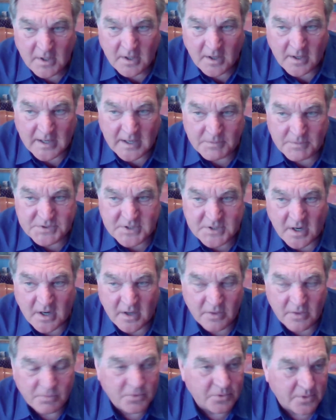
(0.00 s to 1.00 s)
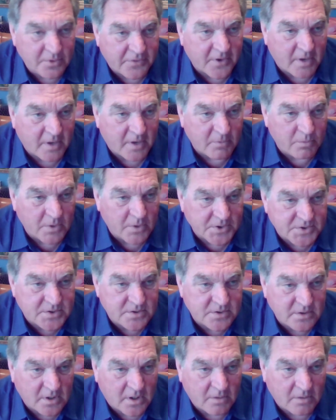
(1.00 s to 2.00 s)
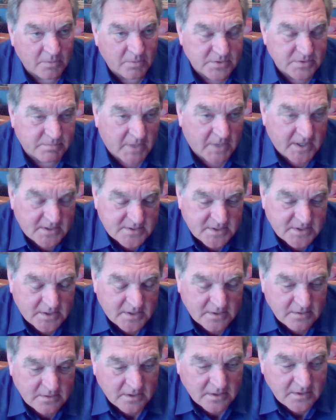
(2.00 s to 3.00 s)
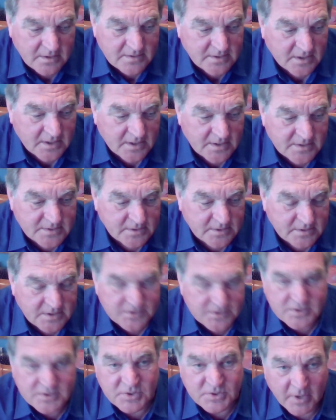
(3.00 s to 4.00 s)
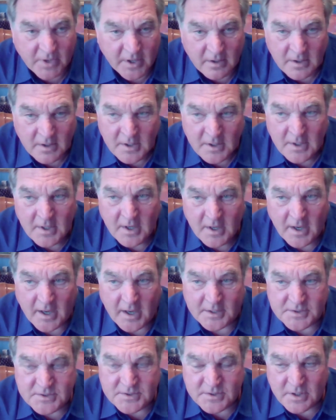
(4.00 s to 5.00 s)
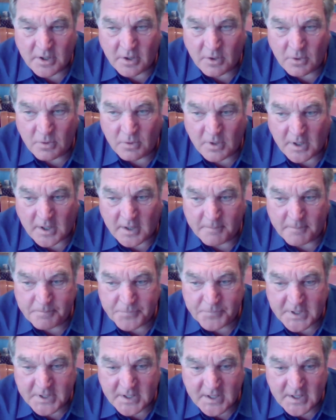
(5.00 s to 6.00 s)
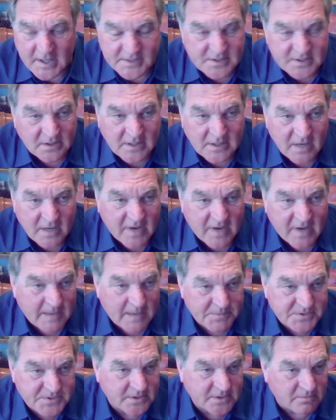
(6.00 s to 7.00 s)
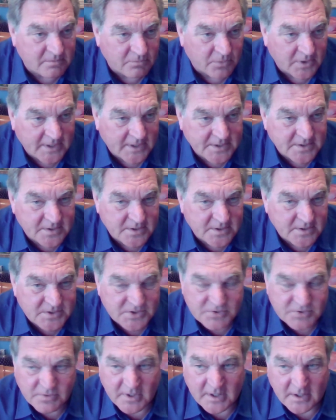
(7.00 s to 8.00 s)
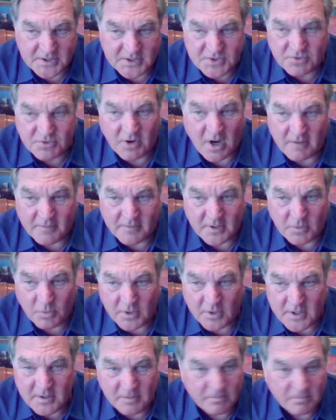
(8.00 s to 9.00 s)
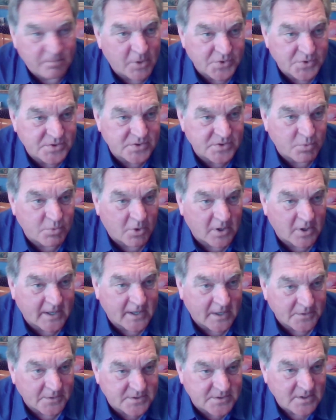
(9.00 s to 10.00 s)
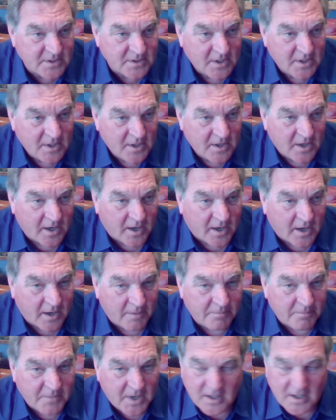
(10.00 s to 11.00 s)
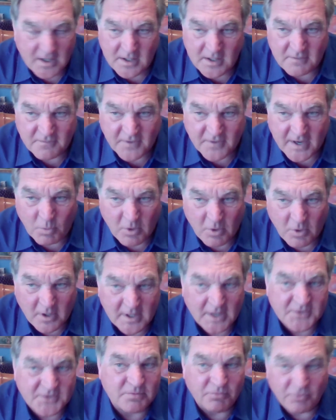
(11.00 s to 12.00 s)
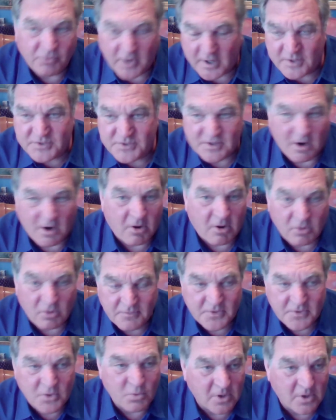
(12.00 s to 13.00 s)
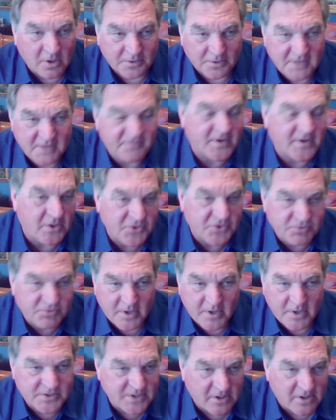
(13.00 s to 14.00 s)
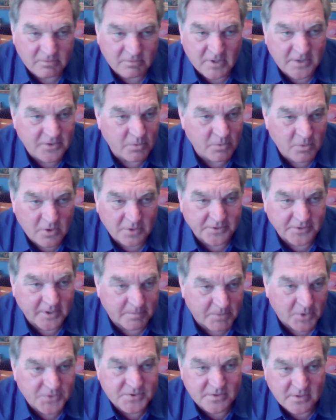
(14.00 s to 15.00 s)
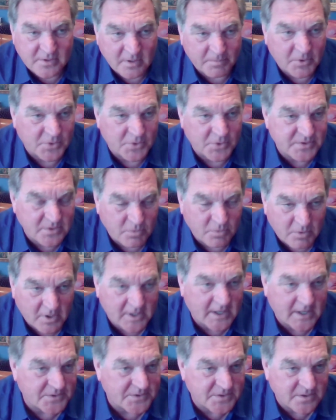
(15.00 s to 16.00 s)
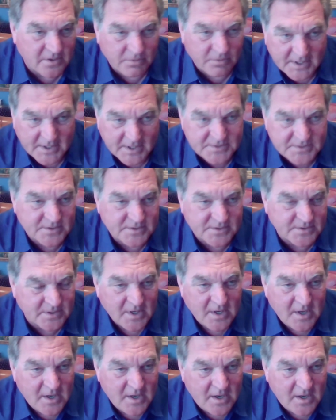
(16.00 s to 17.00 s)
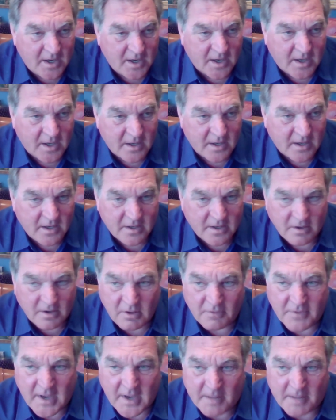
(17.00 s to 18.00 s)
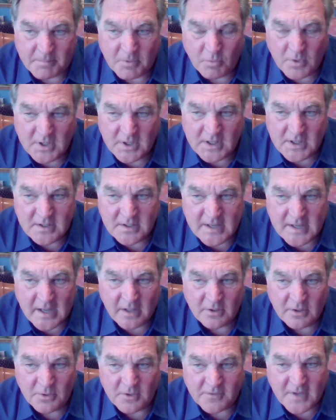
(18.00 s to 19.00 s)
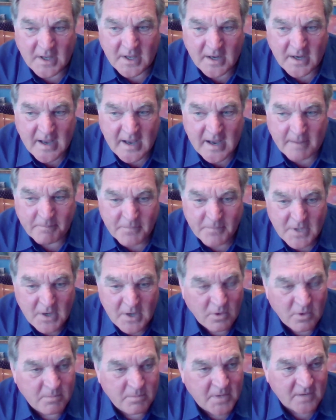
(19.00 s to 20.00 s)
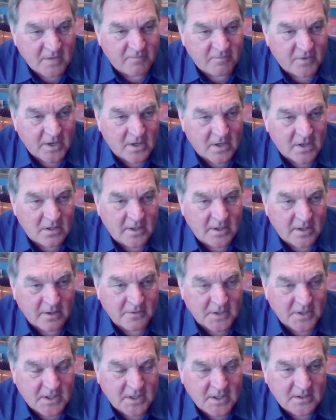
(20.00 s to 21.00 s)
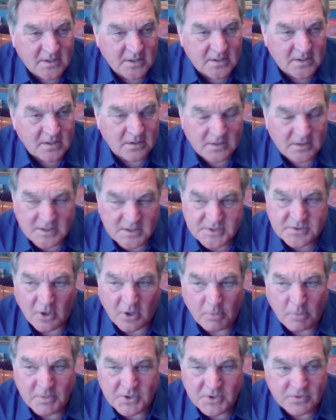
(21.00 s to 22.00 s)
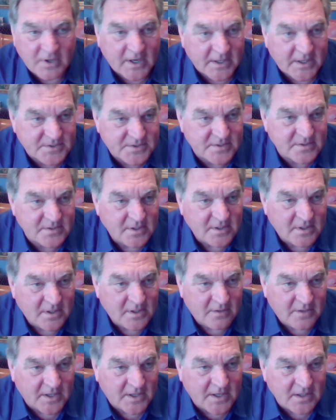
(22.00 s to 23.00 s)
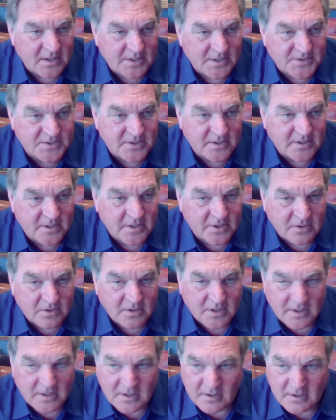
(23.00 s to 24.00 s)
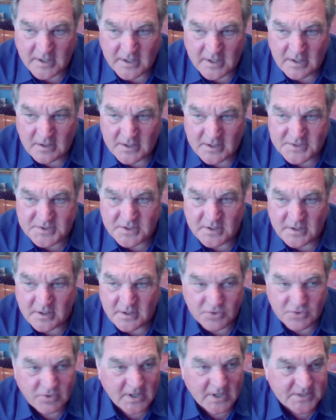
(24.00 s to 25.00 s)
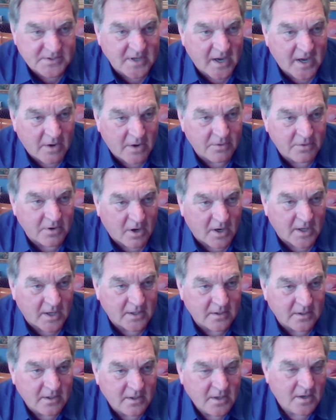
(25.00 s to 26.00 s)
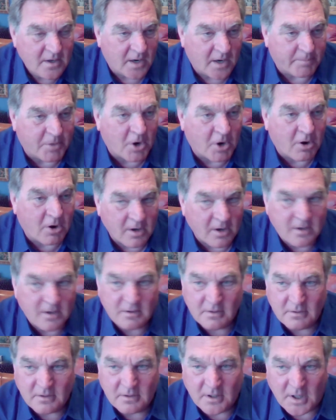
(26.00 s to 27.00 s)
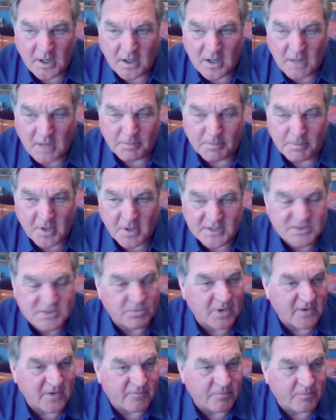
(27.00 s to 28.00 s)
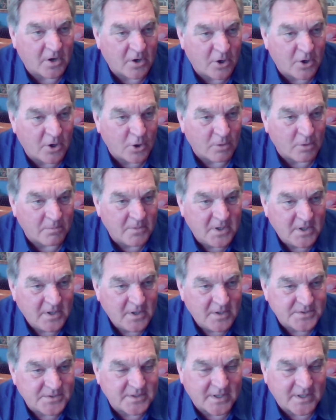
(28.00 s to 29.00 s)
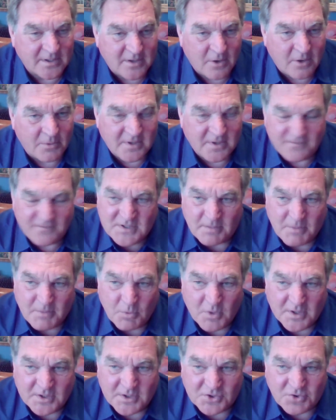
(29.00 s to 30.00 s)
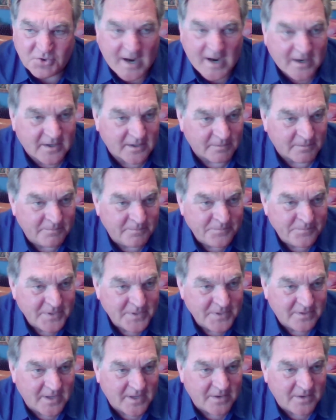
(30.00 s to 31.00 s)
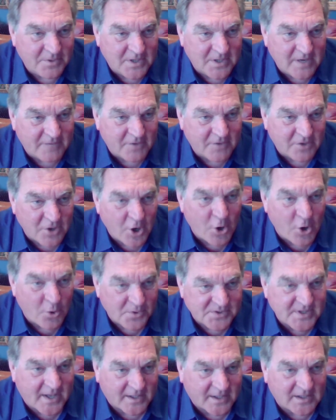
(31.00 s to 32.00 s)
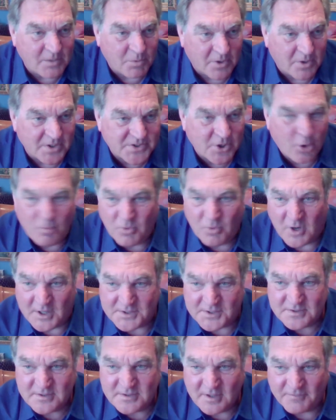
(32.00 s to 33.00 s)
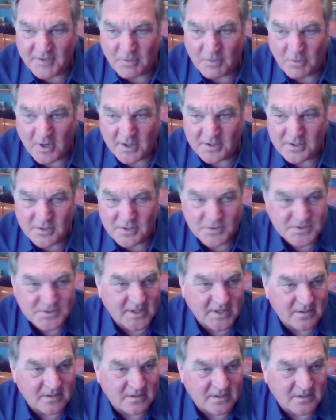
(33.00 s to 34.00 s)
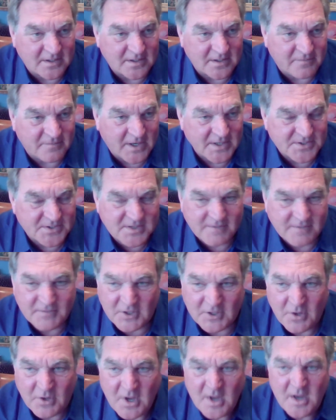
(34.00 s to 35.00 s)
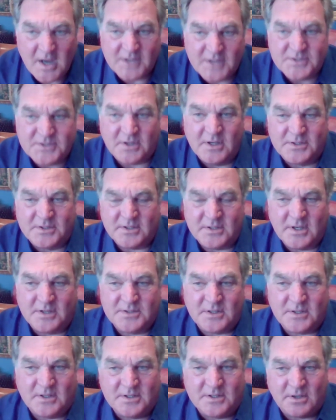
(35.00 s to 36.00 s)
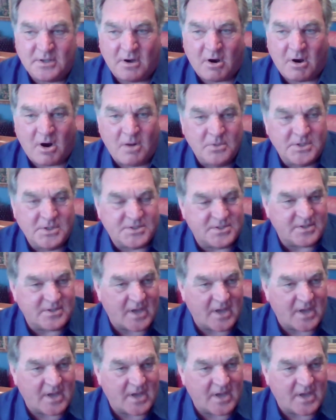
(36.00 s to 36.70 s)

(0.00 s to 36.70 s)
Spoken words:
And that was kind of the rule of thumb of which we use. My son, he's a distance runner. And so he has a lot of apps that relate to distance running, like Strava, where he can post his workouts. And he can find workouts from runners all over the world. He follows runners all around the world they're posting their workouts and their races and all of that. But when he downloaded that app, we made it very clear that he didn't list our home address, that he listed an address out on a park a couple blocks away from our home, so that if somebody wanted to track him, they would never know exactly where his home was if they wanted to use that device. Even though it's a harmless